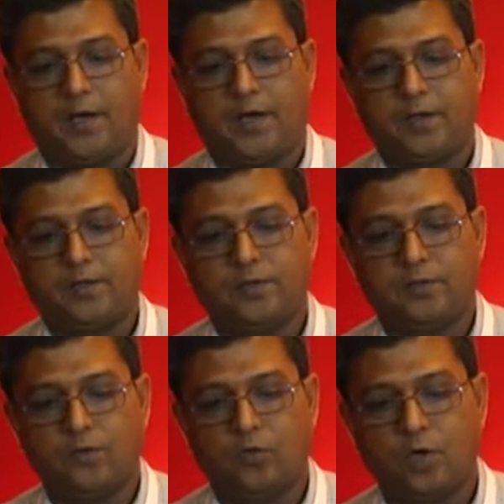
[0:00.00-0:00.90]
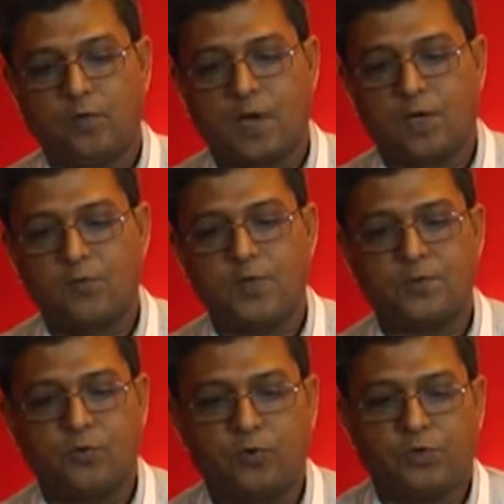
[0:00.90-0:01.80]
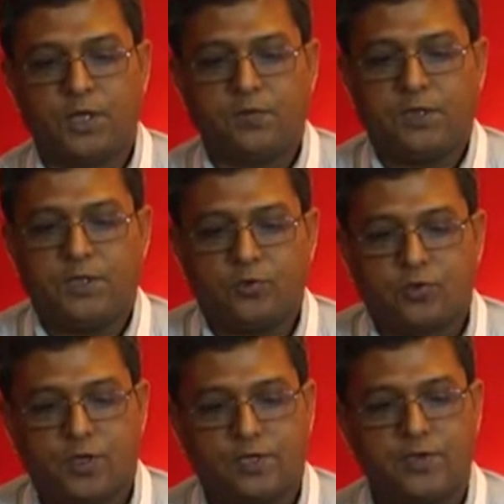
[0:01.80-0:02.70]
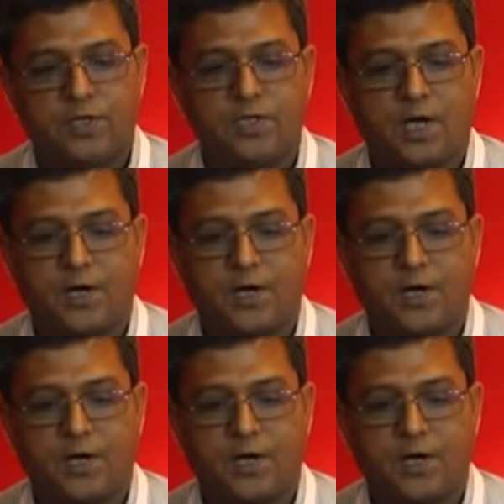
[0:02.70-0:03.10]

And role of curcumin as monotherapy in osteoarthritis.